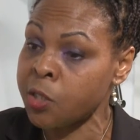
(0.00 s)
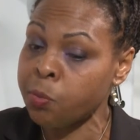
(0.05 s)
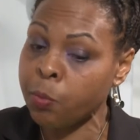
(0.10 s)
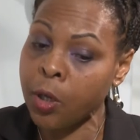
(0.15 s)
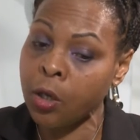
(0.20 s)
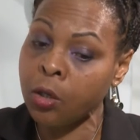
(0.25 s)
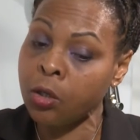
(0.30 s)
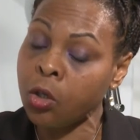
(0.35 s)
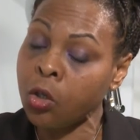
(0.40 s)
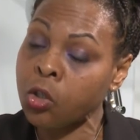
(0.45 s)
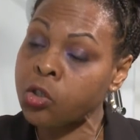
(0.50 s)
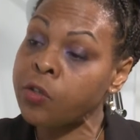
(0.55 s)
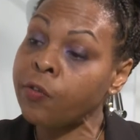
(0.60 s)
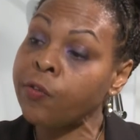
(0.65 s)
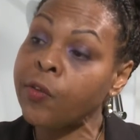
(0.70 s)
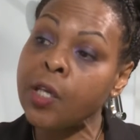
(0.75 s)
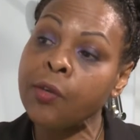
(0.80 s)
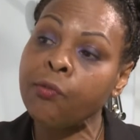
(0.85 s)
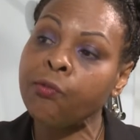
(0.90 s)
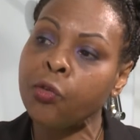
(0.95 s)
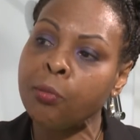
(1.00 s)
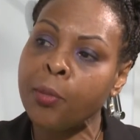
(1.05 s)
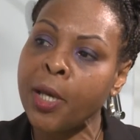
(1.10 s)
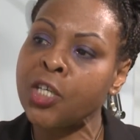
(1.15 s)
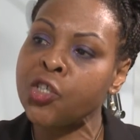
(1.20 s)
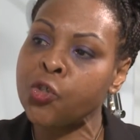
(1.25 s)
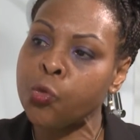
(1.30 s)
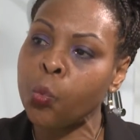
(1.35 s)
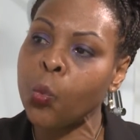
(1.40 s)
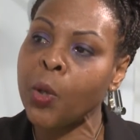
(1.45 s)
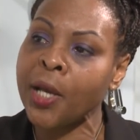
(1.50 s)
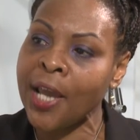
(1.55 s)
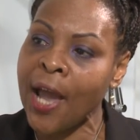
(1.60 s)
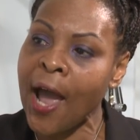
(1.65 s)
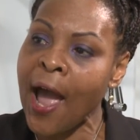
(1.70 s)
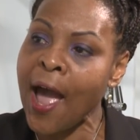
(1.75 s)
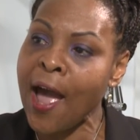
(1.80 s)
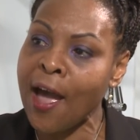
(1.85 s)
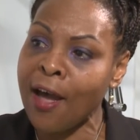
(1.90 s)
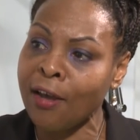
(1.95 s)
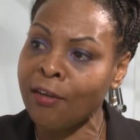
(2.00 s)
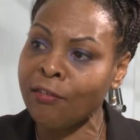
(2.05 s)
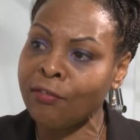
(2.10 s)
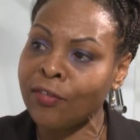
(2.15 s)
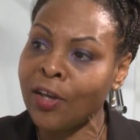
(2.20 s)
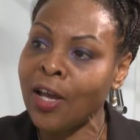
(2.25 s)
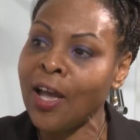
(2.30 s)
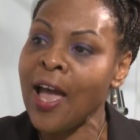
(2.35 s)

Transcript: but a lot of the information we have